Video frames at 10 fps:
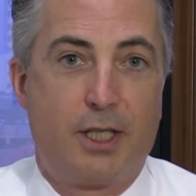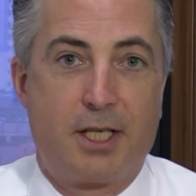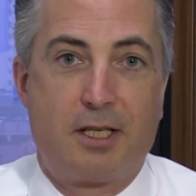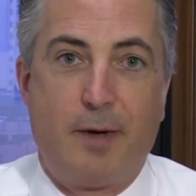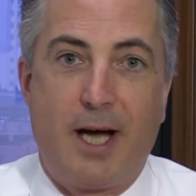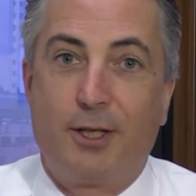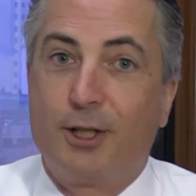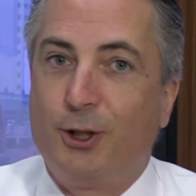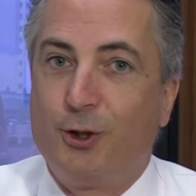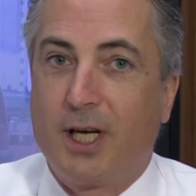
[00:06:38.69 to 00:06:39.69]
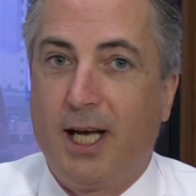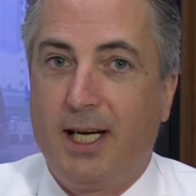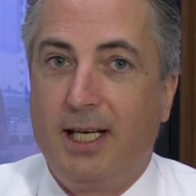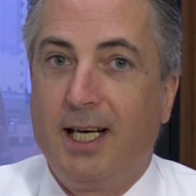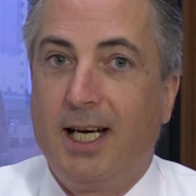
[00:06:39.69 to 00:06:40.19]
just about the
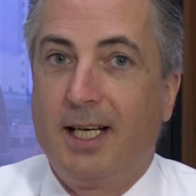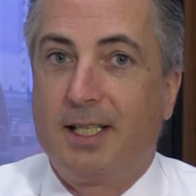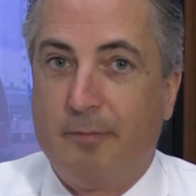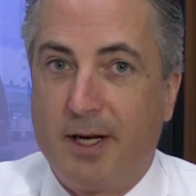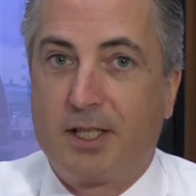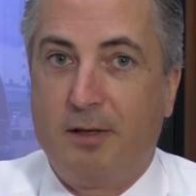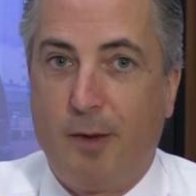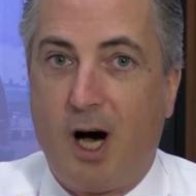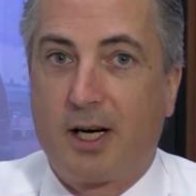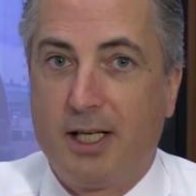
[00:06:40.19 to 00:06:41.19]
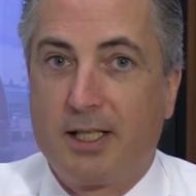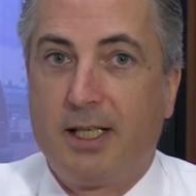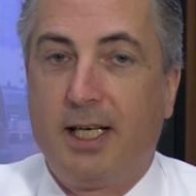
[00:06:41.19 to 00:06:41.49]
UK domestic market,